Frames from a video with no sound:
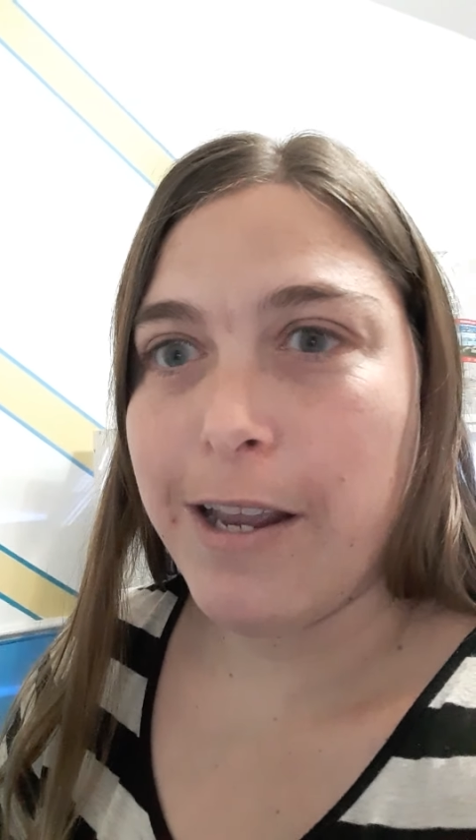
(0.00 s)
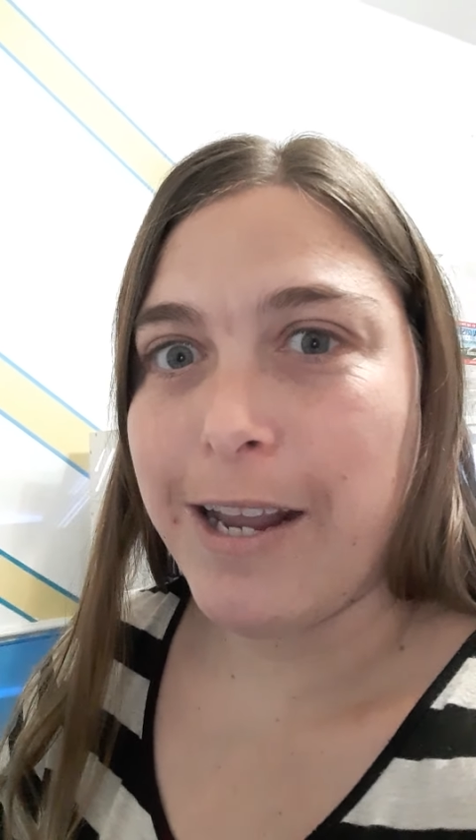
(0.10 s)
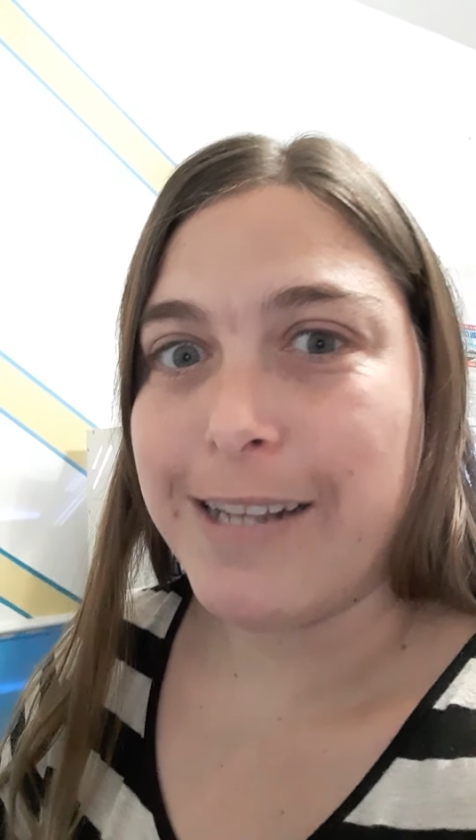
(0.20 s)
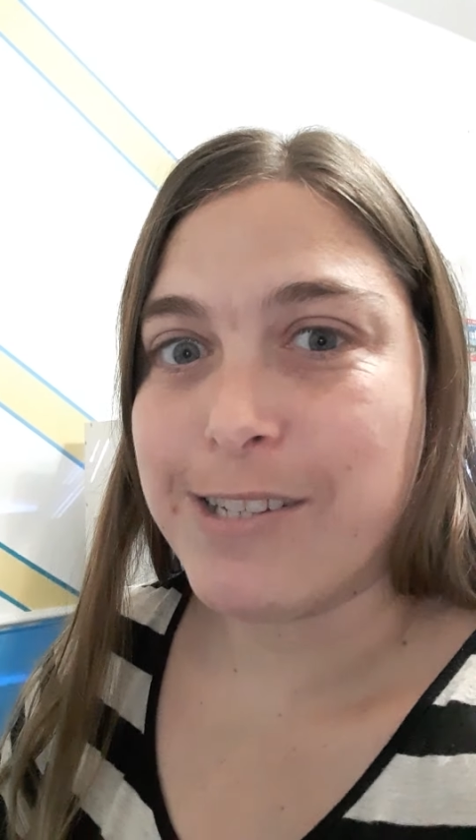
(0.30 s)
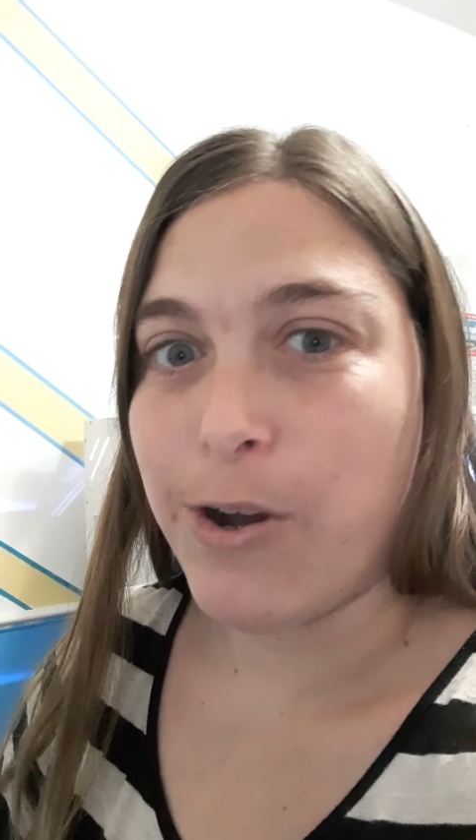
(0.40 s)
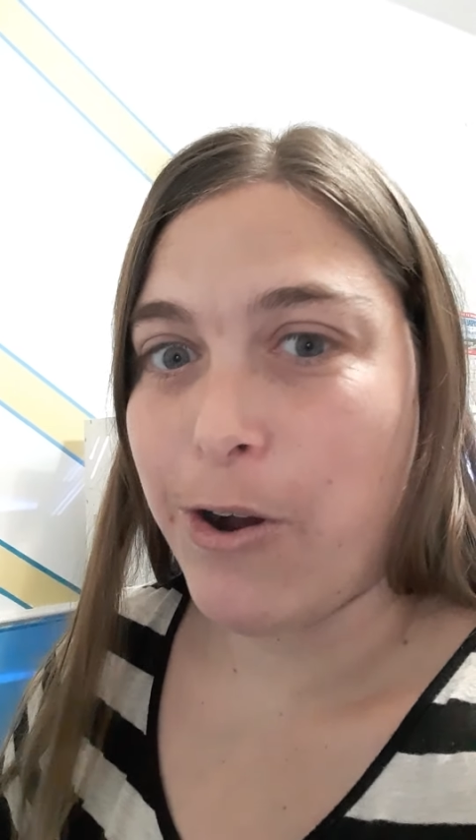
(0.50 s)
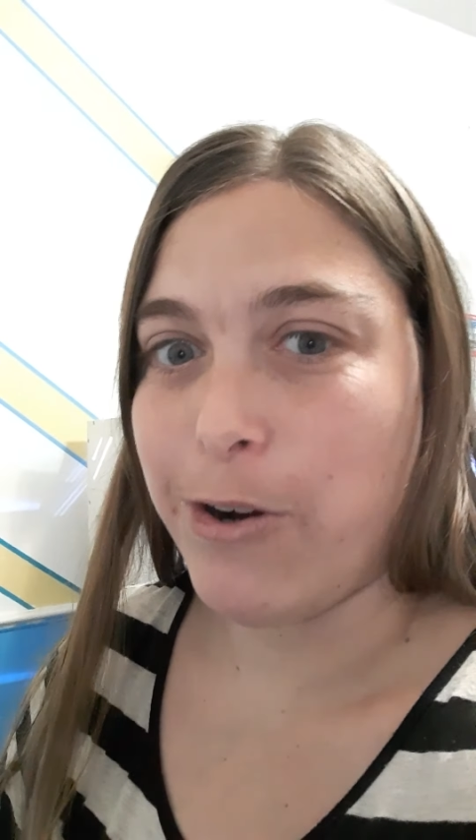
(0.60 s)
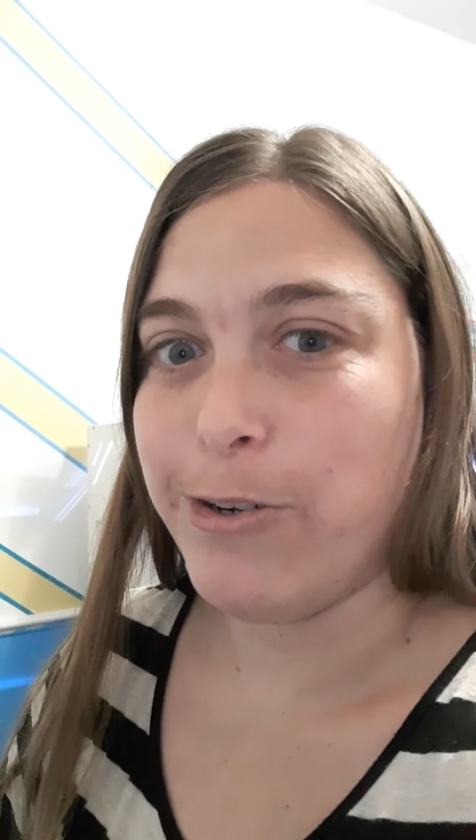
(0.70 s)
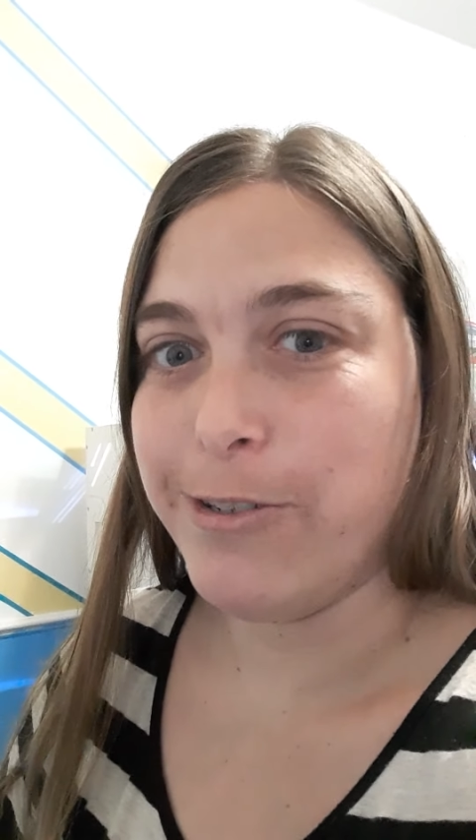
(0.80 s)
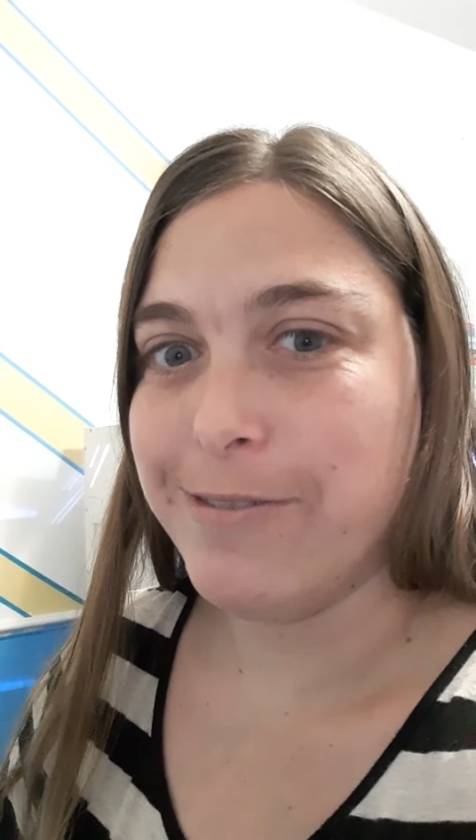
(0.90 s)
it's
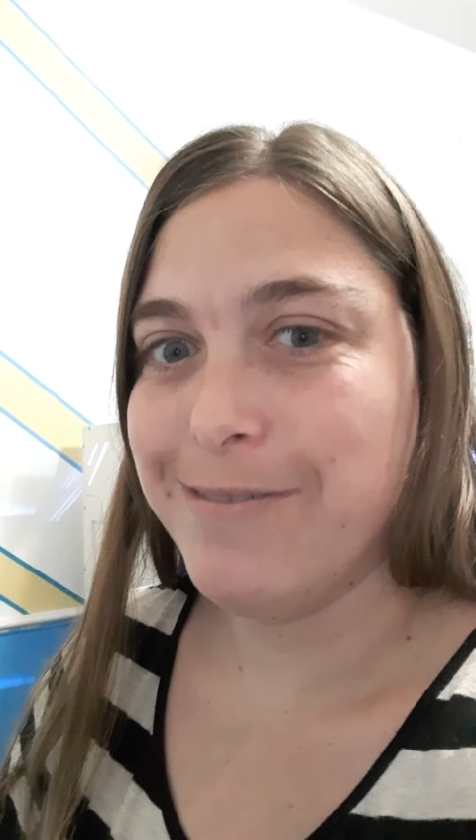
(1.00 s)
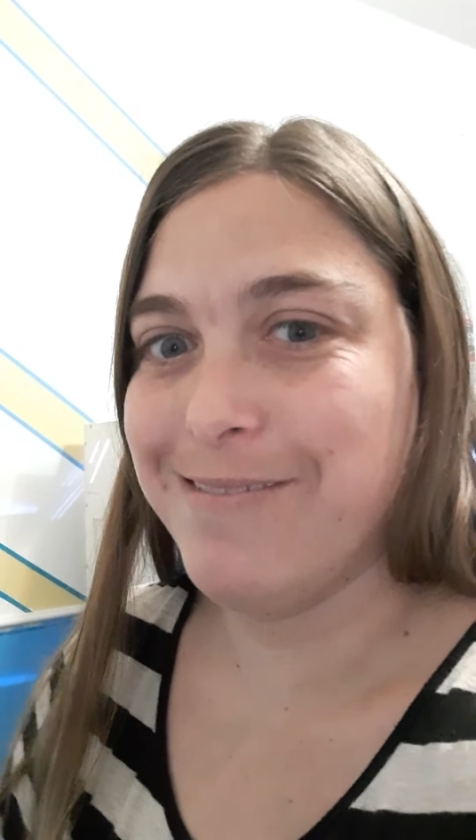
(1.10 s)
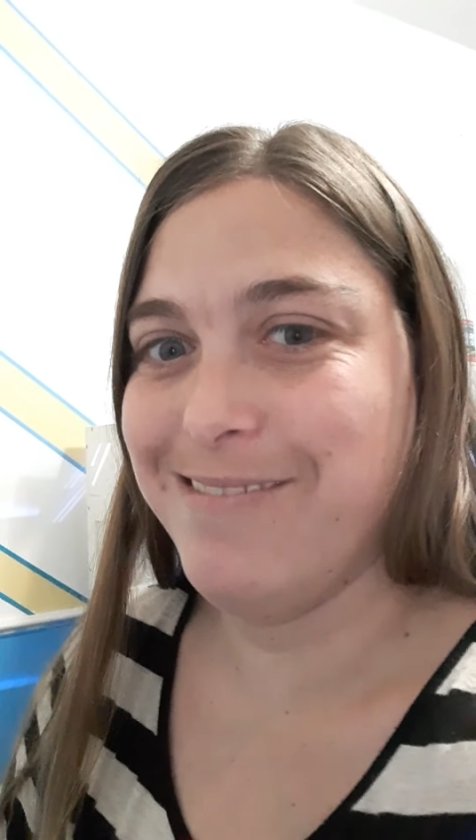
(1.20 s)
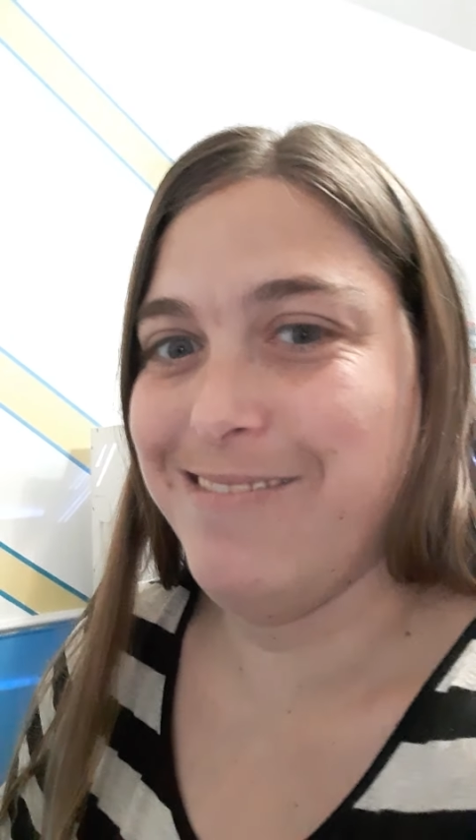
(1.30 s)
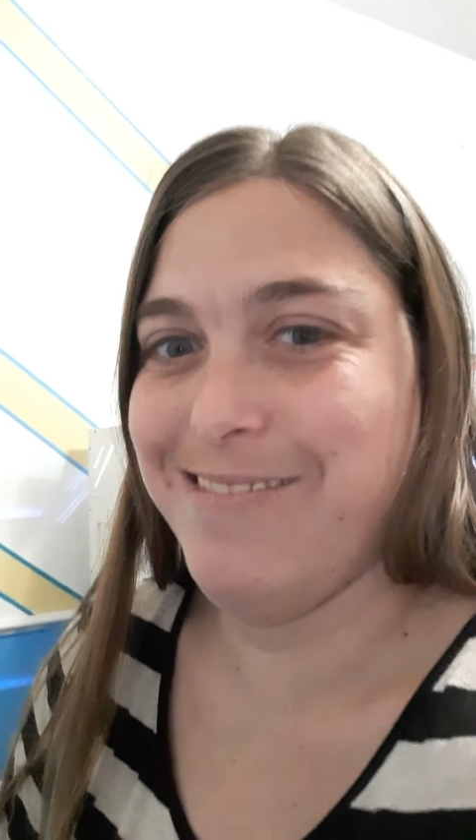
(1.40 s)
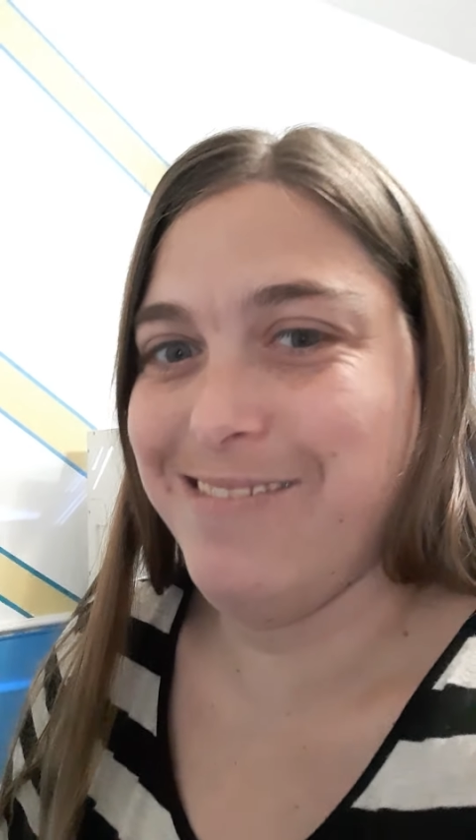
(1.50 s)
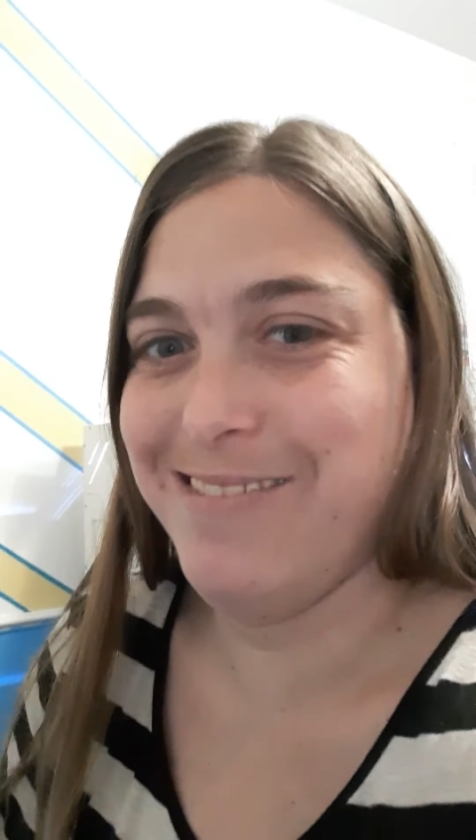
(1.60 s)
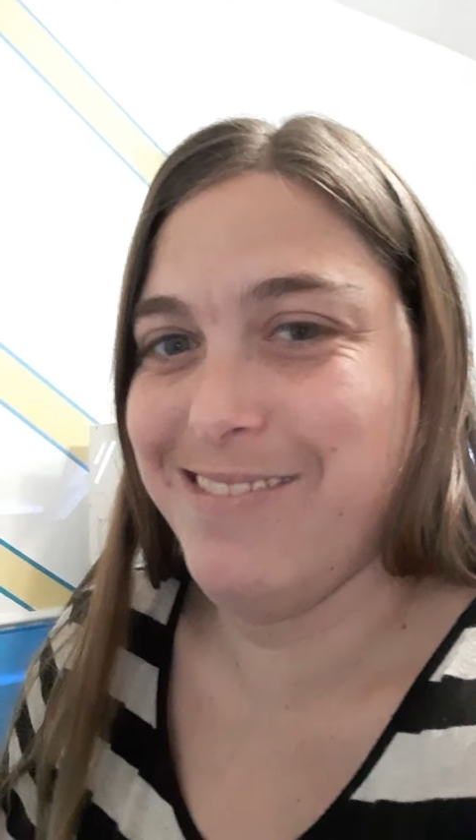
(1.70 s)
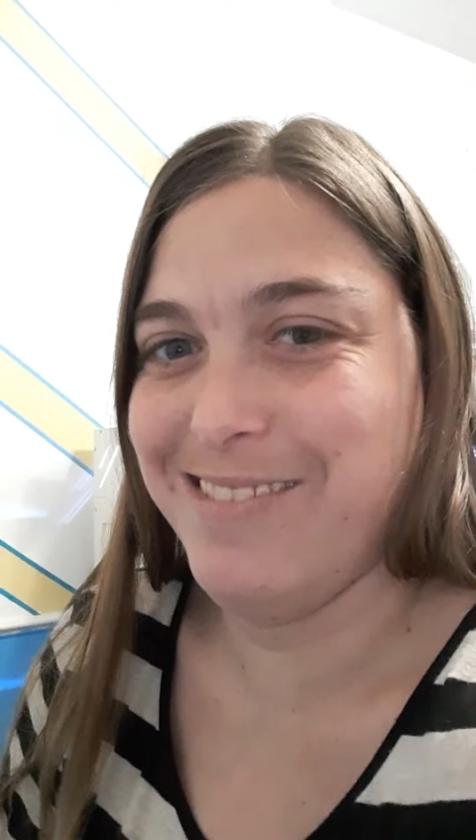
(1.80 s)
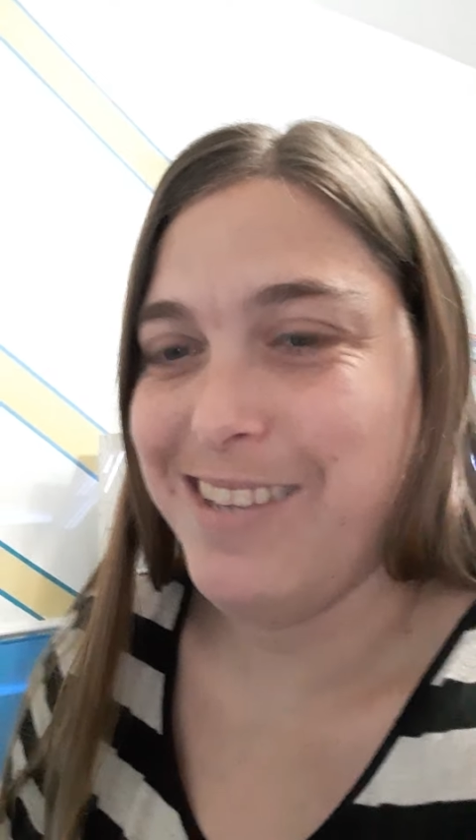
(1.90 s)
hard.
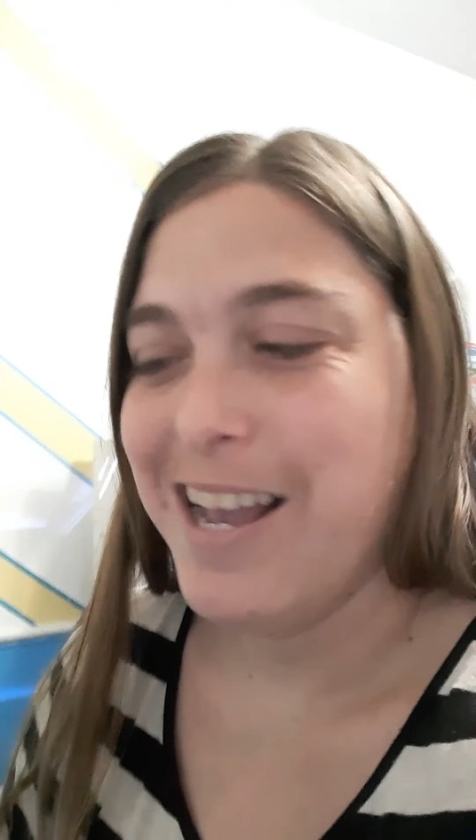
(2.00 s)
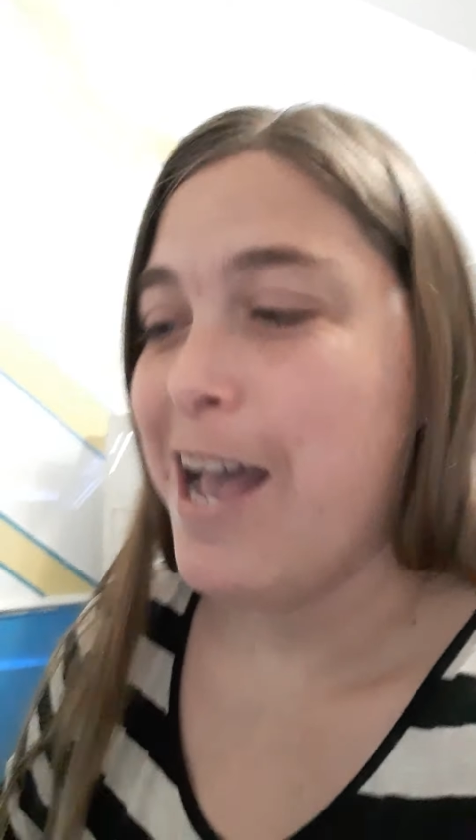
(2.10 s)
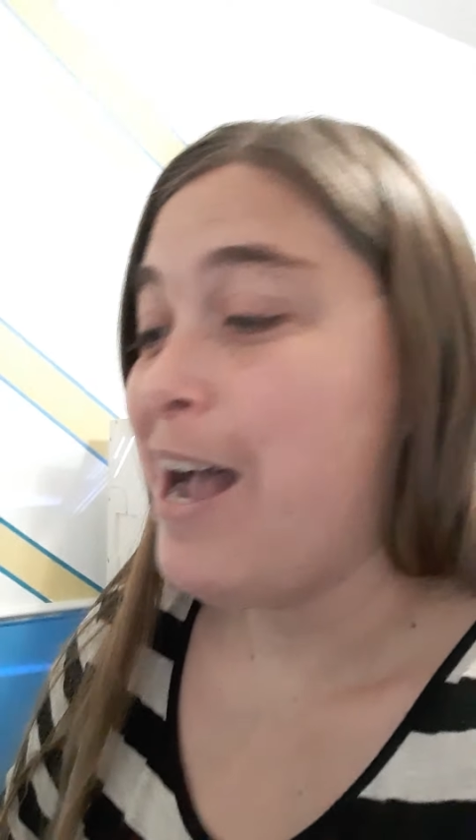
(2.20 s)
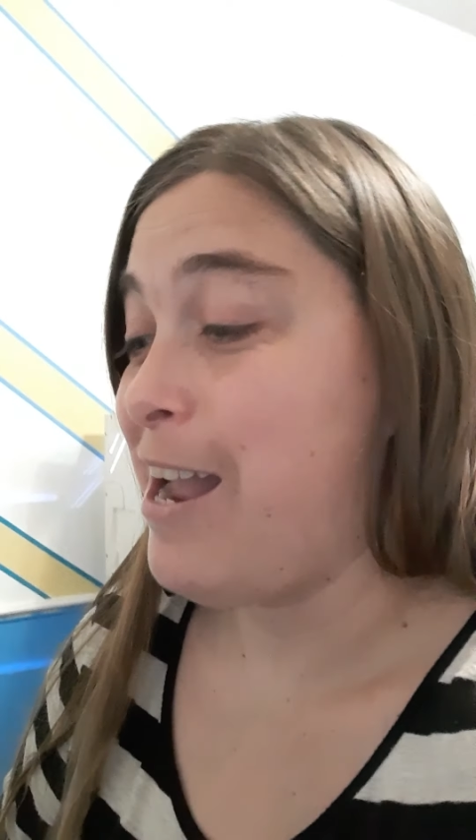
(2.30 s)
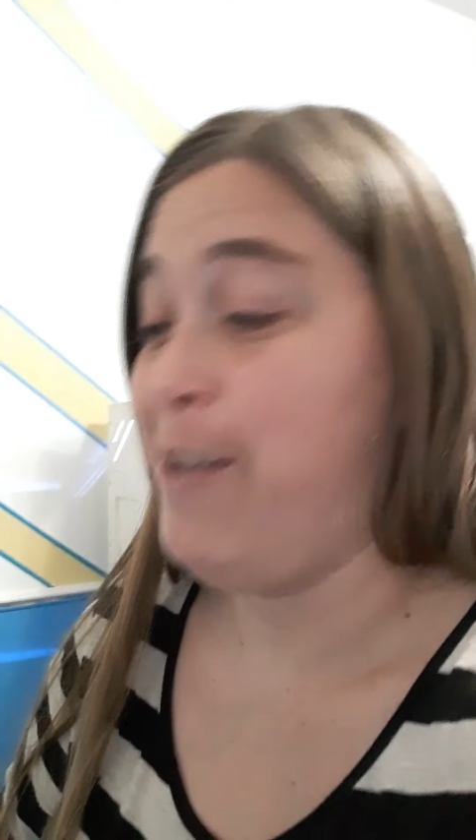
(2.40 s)
I